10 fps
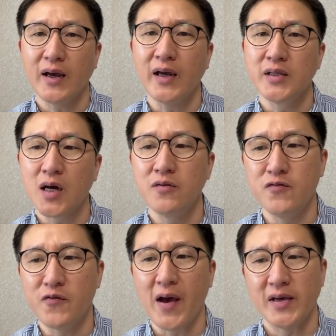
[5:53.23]
and
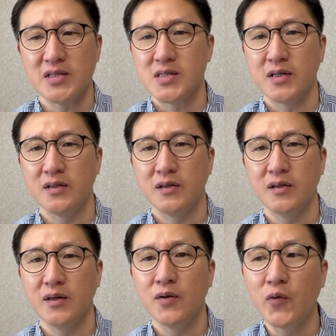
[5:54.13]
confessed,
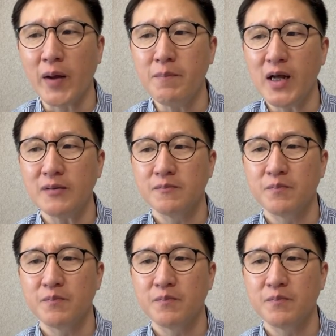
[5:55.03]
Grandma,